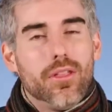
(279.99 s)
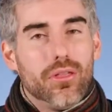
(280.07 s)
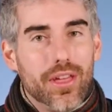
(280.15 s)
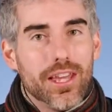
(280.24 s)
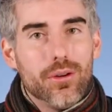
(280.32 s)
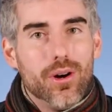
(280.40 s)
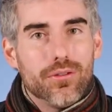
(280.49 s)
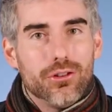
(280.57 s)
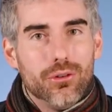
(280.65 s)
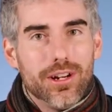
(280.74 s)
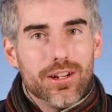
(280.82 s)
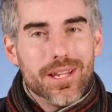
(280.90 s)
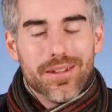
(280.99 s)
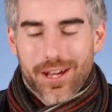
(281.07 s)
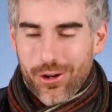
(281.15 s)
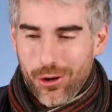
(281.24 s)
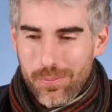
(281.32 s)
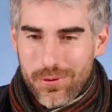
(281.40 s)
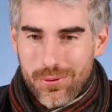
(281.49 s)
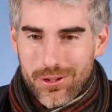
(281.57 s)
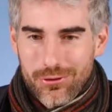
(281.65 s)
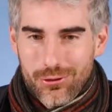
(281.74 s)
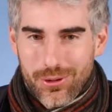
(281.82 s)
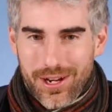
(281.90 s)
Thank you all for joining me. I hope you
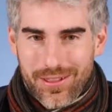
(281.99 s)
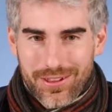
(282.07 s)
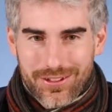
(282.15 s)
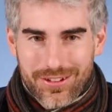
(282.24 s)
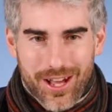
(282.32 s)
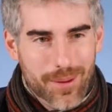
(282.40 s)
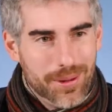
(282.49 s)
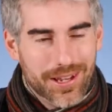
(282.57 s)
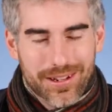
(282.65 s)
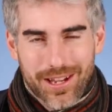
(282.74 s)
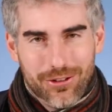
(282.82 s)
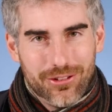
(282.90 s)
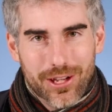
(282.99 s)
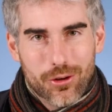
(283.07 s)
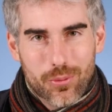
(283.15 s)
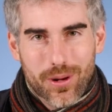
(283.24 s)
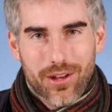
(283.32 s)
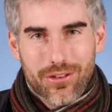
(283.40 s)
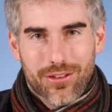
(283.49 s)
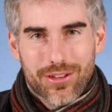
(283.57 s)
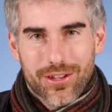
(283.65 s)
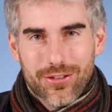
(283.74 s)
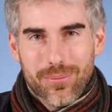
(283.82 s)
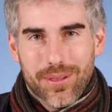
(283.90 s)
enjoyed this topic. Natural language
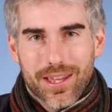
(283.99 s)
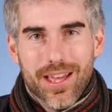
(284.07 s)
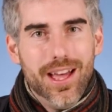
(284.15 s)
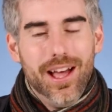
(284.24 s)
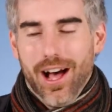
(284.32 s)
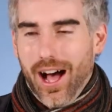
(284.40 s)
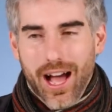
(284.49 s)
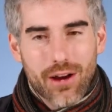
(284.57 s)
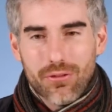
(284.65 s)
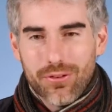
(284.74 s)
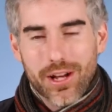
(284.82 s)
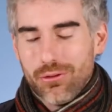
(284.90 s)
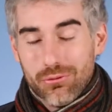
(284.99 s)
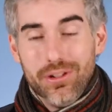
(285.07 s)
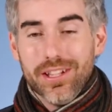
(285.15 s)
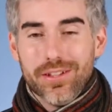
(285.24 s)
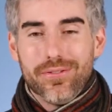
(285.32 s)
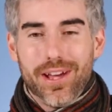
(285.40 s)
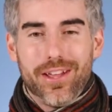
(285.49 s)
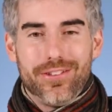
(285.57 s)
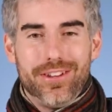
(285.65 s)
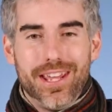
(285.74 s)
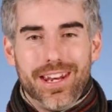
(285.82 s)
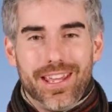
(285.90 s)
processing is something I find really
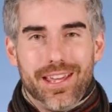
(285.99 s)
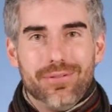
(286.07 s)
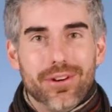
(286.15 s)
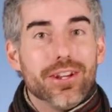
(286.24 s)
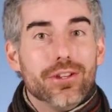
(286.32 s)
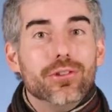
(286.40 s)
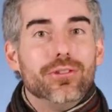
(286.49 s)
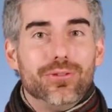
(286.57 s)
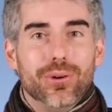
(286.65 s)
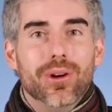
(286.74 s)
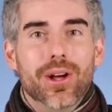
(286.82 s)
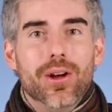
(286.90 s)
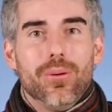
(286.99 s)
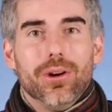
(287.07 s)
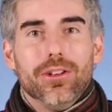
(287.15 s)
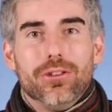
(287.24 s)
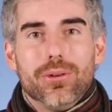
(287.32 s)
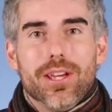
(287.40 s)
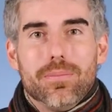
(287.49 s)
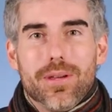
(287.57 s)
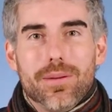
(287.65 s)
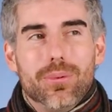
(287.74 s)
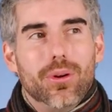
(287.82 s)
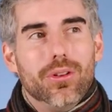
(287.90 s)
fascinating and very useful once you get
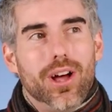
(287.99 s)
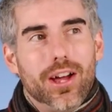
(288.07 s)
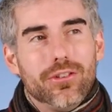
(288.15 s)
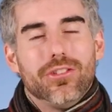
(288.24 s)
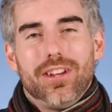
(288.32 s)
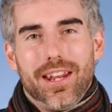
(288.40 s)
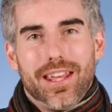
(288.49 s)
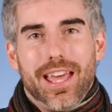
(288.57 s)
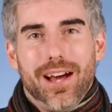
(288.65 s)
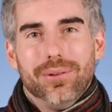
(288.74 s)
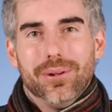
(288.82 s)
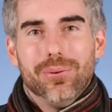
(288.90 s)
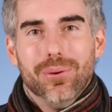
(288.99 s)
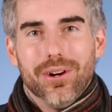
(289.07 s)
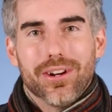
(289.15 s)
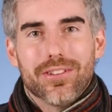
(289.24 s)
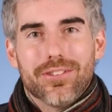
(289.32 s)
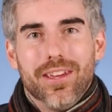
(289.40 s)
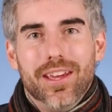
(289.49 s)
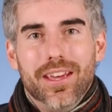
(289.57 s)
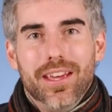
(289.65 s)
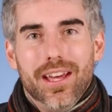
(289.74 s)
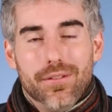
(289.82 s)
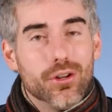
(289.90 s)
people understanding how it works.
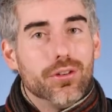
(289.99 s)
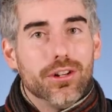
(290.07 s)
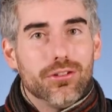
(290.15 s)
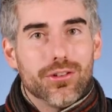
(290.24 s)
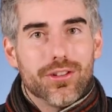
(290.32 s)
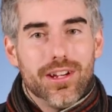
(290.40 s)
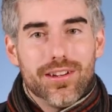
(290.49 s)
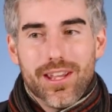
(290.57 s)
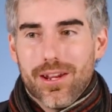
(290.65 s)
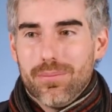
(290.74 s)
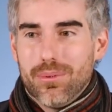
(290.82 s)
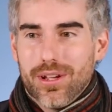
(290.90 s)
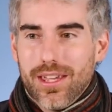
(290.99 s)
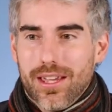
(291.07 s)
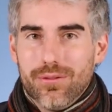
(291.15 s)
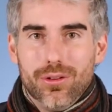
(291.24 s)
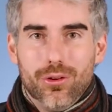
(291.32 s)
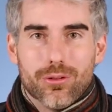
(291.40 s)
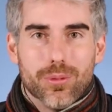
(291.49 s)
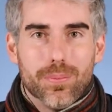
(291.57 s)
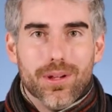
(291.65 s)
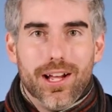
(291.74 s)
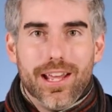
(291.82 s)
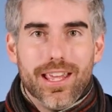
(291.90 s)
If you're interested in bringing Valorum
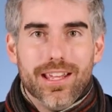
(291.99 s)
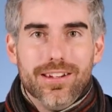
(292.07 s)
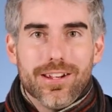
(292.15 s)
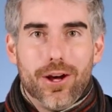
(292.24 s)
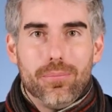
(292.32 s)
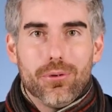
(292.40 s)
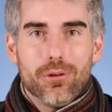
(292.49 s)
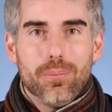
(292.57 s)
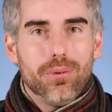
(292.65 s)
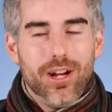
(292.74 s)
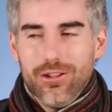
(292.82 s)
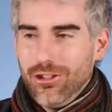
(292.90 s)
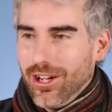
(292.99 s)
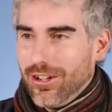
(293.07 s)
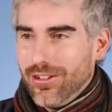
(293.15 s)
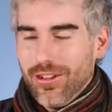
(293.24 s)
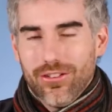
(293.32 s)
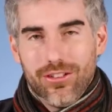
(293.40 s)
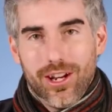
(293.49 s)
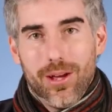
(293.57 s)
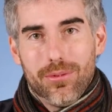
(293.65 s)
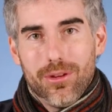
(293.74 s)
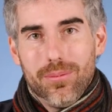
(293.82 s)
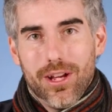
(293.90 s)
Apply in to help you with a project to set up
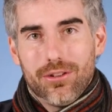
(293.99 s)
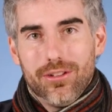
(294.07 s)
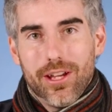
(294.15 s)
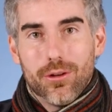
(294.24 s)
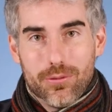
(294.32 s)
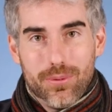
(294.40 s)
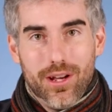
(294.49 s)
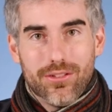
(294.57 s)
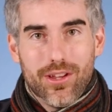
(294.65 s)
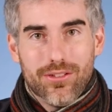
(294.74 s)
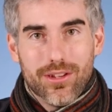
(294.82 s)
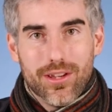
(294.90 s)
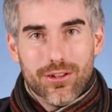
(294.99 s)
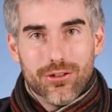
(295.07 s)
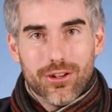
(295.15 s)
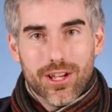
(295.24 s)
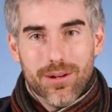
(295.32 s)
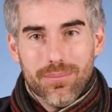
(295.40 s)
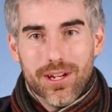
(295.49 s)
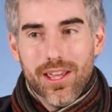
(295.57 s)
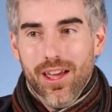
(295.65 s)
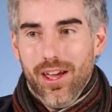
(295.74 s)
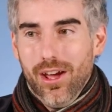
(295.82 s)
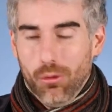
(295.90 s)
some natural language processing at your company,
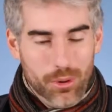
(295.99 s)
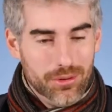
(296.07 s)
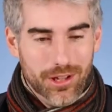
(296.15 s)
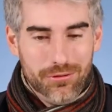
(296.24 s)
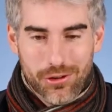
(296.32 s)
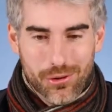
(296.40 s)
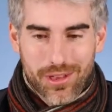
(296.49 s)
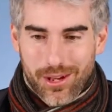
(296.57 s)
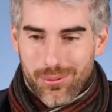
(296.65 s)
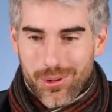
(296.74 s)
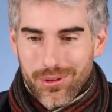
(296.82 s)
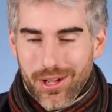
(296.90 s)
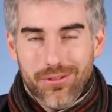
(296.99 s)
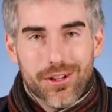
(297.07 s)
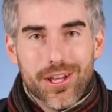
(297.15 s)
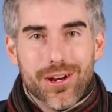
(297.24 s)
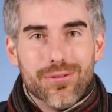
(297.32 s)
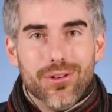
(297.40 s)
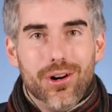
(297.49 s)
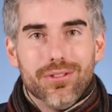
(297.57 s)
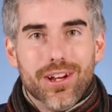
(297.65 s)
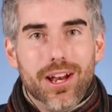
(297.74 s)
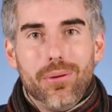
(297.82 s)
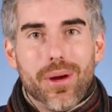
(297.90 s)
we'd love to do that. We'd love to get involved
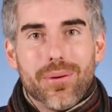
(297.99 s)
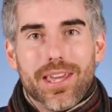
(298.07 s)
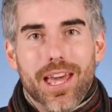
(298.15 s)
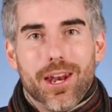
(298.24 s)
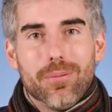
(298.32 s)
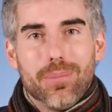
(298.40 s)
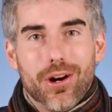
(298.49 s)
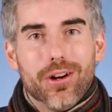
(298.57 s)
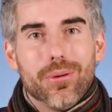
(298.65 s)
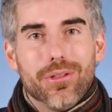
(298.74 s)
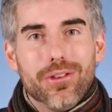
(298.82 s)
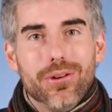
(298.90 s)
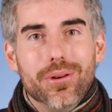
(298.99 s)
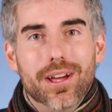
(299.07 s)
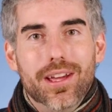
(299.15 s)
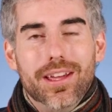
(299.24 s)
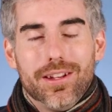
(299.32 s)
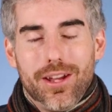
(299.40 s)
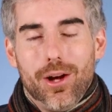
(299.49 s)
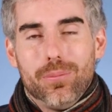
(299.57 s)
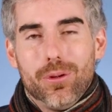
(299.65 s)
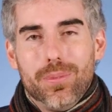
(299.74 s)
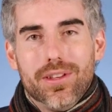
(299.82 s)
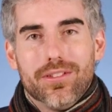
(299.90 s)
in any way we can and partner with you to help
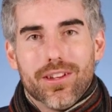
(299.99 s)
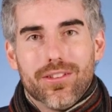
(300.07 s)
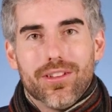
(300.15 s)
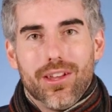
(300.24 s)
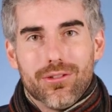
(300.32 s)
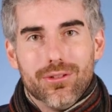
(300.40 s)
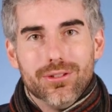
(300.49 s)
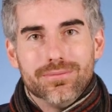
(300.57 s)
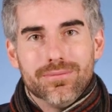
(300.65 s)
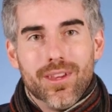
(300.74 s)
you be successful.